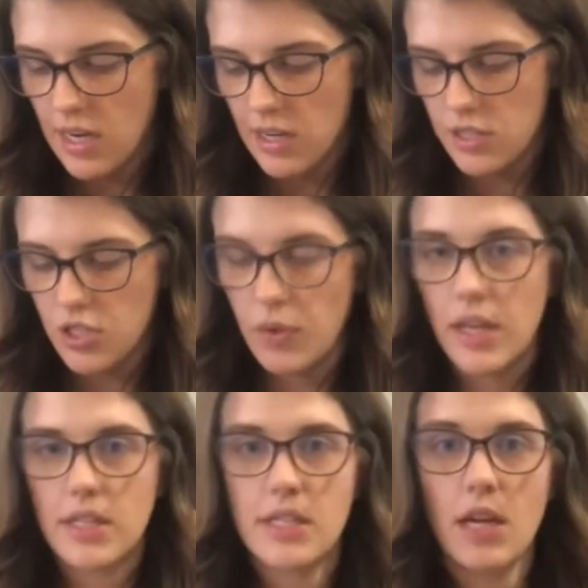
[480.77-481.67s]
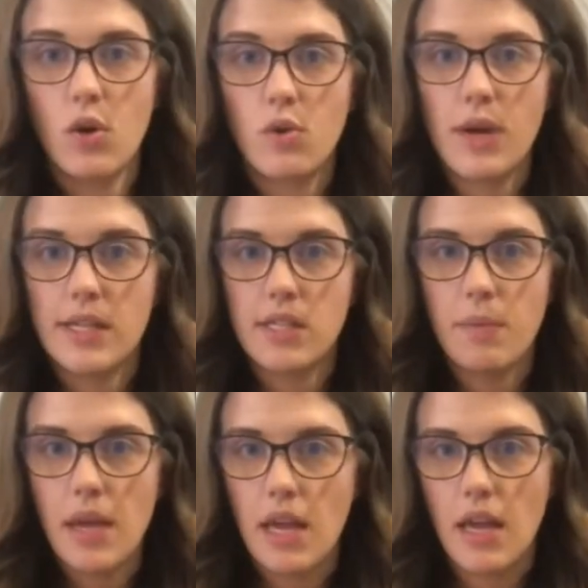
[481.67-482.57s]
doing a single
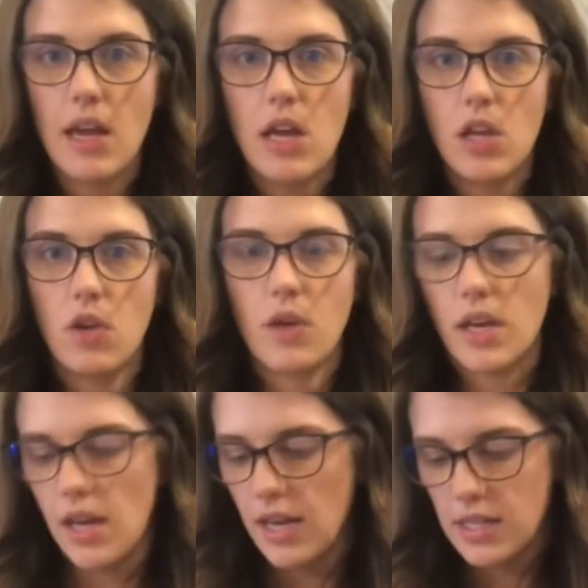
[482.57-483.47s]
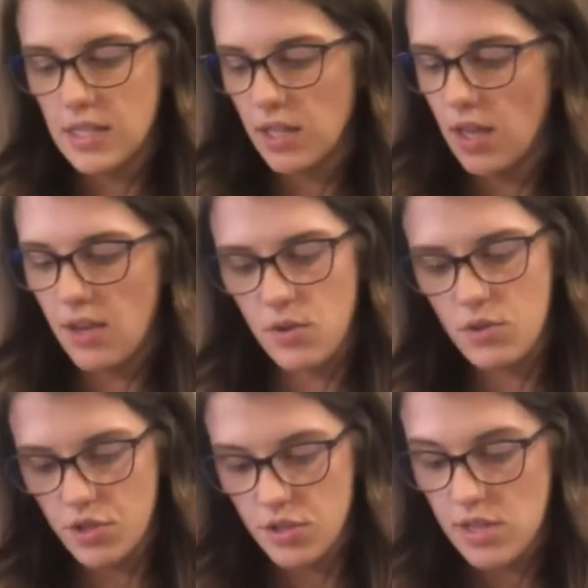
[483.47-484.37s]
recipe, you can easily use
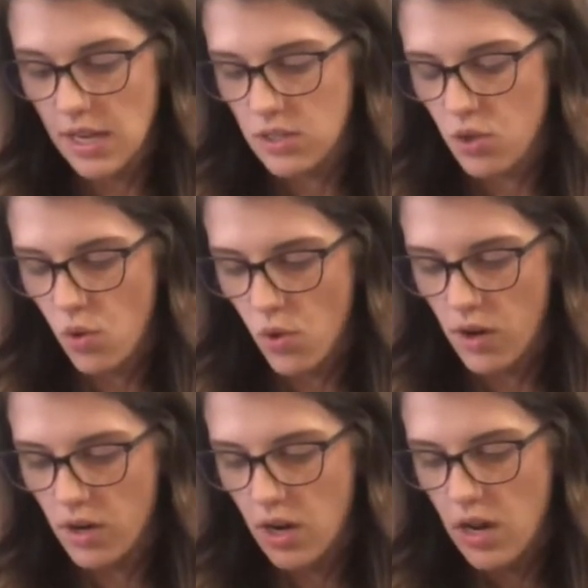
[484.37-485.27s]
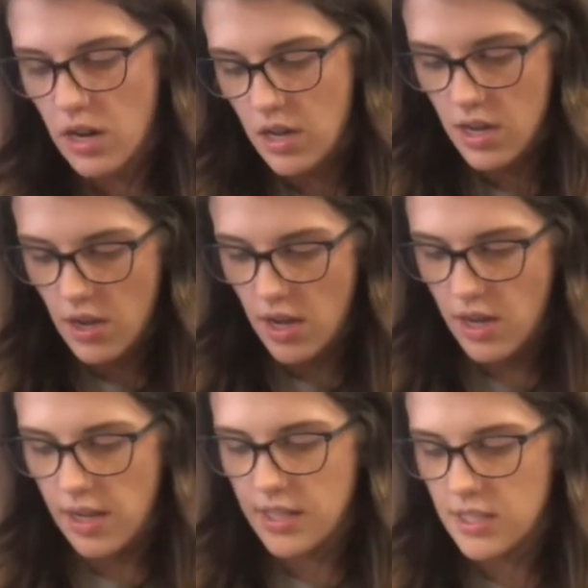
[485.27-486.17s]
your 6-quart
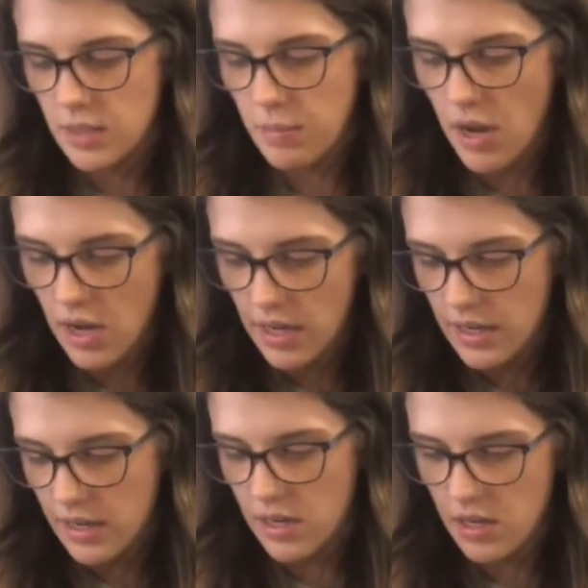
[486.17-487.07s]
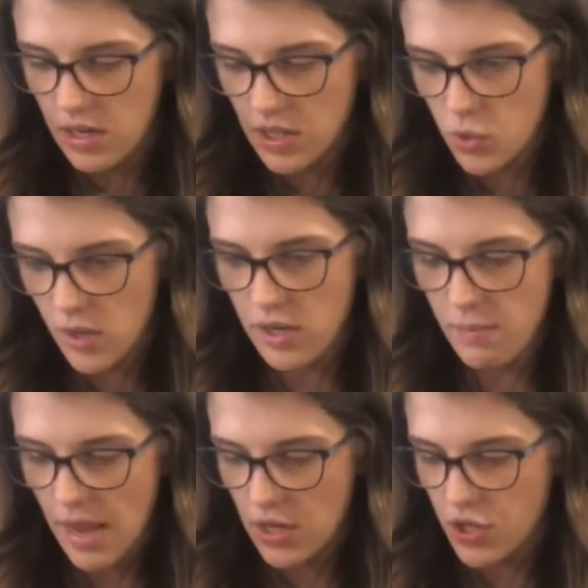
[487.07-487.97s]
Instant Pot. Just wanted to
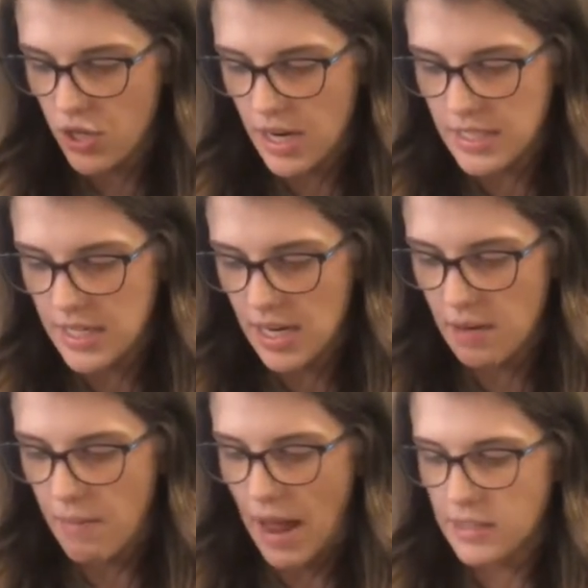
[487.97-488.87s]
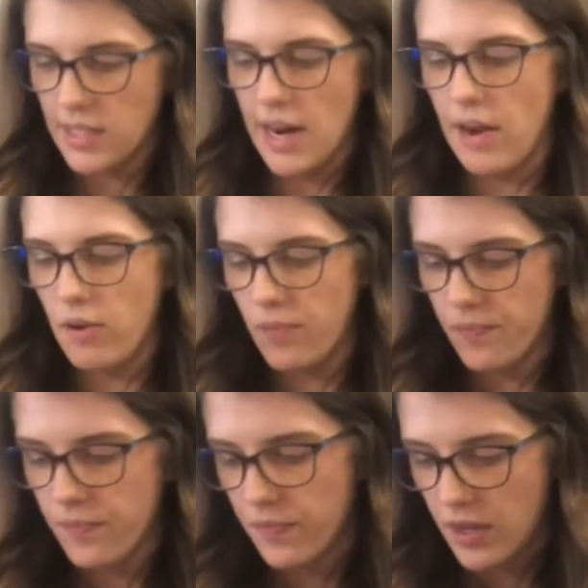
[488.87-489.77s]
make sure I didn't max it out.
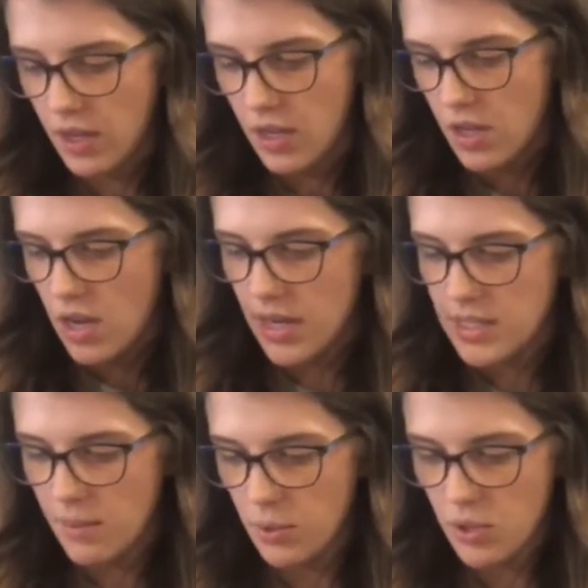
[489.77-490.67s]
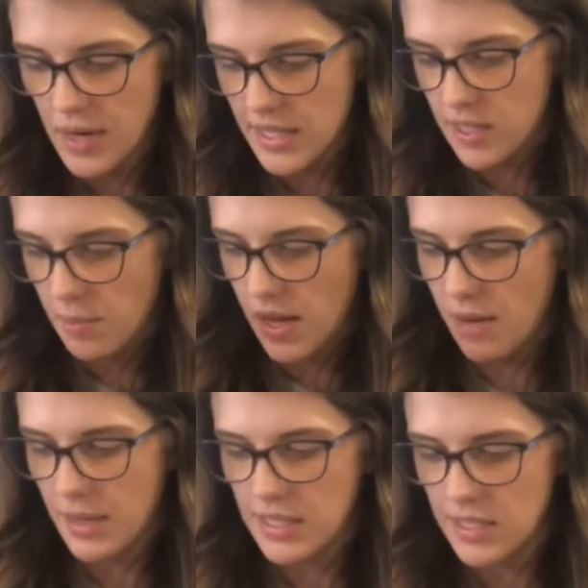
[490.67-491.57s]
I doubled a recipe in
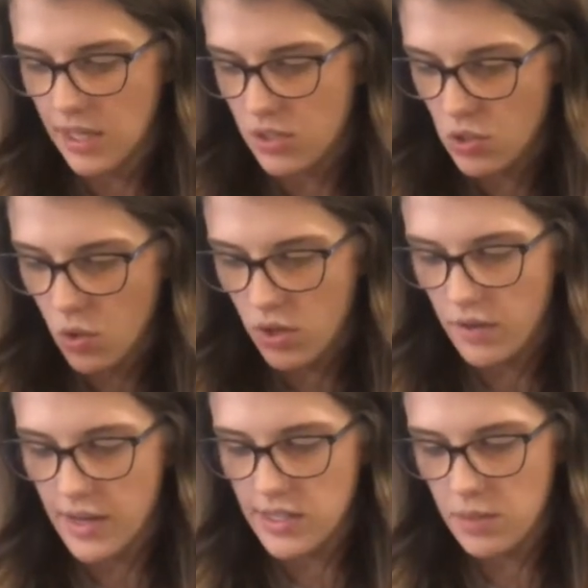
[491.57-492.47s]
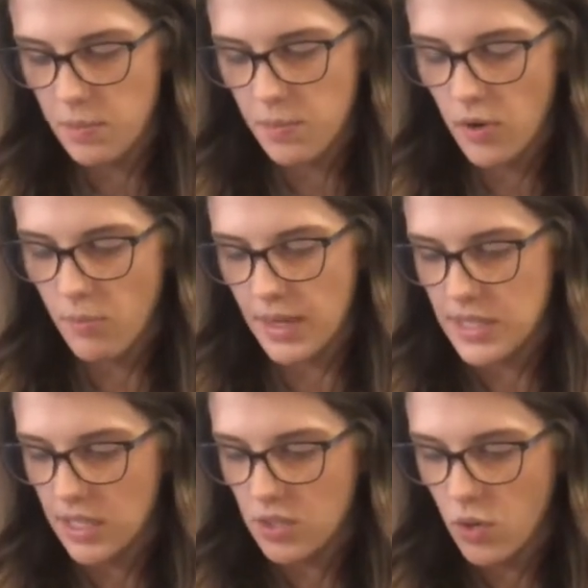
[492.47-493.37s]
my 6-quart recipe or my
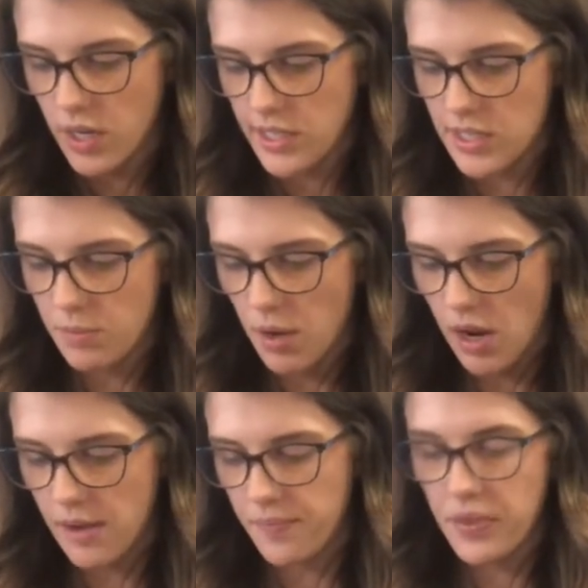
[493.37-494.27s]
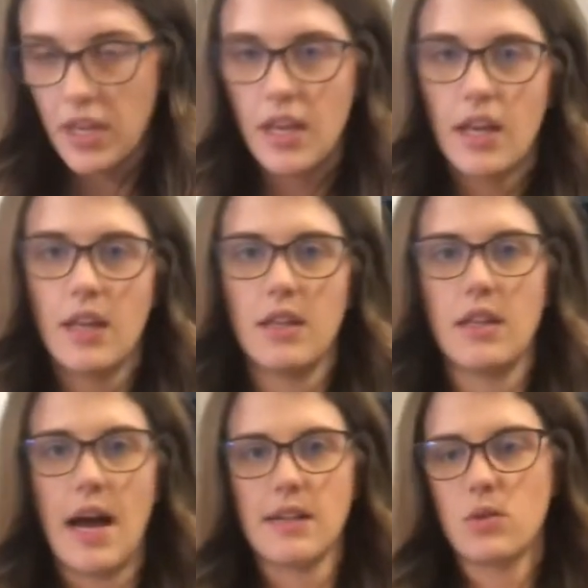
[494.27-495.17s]
6-quart Instant Pot
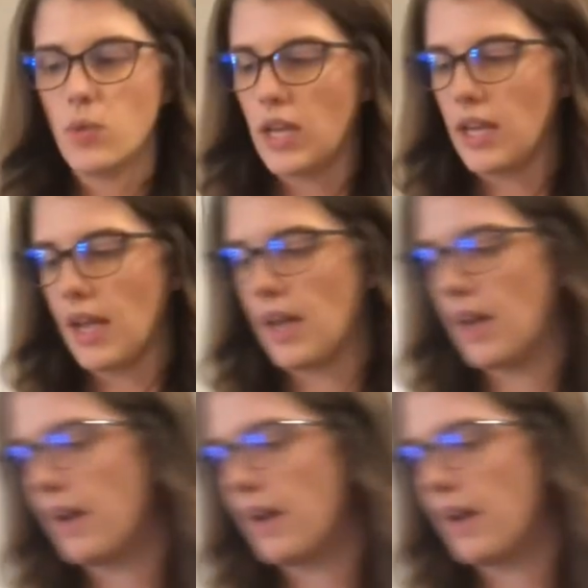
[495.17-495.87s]
last week, and I